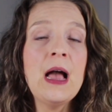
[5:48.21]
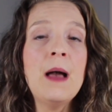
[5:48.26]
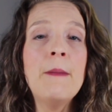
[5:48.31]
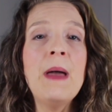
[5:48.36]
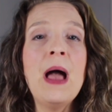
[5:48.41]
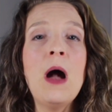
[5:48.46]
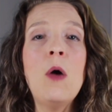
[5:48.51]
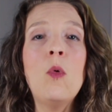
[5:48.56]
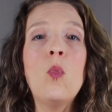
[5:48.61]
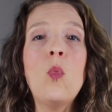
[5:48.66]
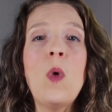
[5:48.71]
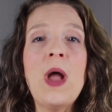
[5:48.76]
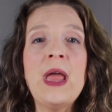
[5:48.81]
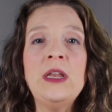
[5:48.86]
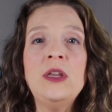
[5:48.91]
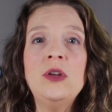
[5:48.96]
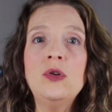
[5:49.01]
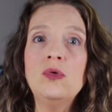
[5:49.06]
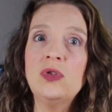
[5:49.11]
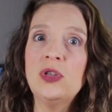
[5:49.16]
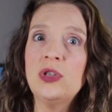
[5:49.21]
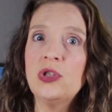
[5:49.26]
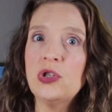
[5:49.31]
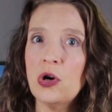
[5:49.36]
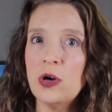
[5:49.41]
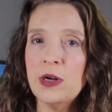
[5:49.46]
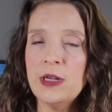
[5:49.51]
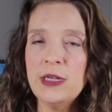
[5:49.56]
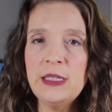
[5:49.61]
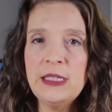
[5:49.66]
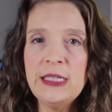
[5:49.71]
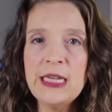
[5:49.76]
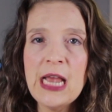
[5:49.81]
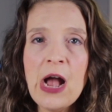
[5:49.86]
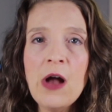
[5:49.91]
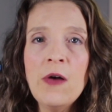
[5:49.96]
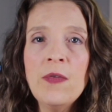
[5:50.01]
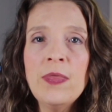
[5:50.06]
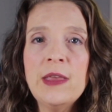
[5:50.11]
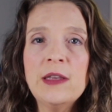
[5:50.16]
about when you started
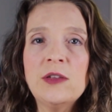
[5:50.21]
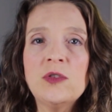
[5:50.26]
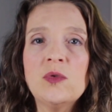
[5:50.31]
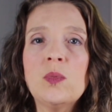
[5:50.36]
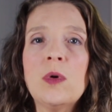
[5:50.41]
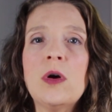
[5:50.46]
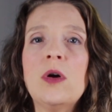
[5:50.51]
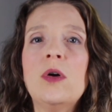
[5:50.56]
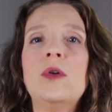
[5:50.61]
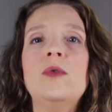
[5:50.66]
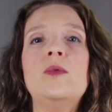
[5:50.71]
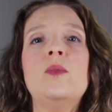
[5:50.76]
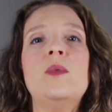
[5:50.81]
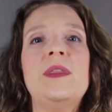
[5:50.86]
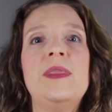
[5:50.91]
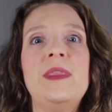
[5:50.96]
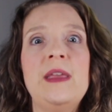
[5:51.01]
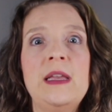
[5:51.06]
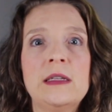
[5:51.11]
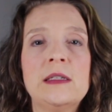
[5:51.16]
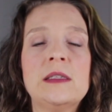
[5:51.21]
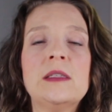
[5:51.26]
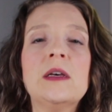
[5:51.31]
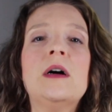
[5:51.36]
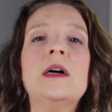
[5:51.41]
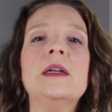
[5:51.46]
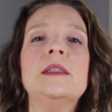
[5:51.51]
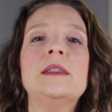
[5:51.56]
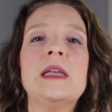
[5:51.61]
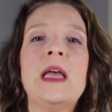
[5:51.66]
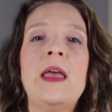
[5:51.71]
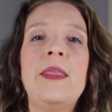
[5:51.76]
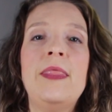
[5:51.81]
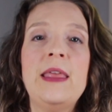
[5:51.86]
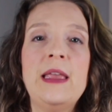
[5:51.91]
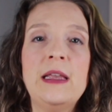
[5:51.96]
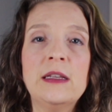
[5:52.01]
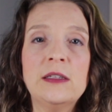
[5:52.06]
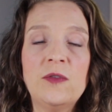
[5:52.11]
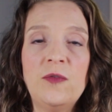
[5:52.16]
down this road with these thoughts and
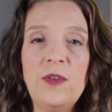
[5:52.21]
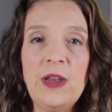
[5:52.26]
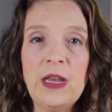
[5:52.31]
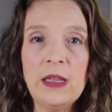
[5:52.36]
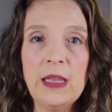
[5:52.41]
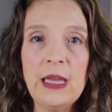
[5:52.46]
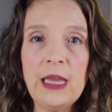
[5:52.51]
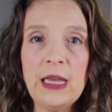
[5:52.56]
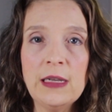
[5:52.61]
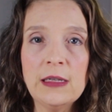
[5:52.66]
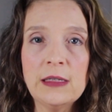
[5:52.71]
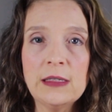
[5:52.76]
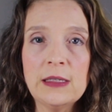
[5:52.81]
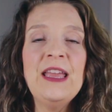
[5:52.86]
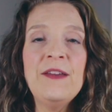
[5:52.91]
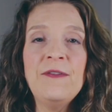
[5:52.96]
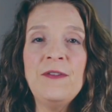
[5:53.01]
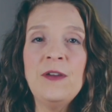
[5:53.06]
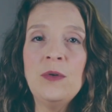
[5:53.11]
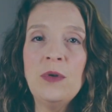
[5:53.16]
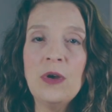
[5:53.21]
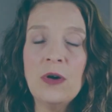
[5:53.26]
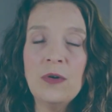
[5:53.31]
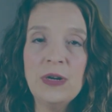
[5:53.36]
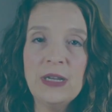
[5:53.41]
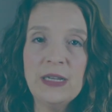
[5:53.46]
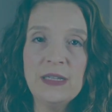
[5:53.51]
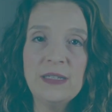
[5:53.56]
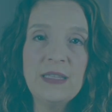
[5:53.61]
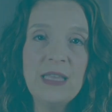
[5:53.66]
these feelings. If you notice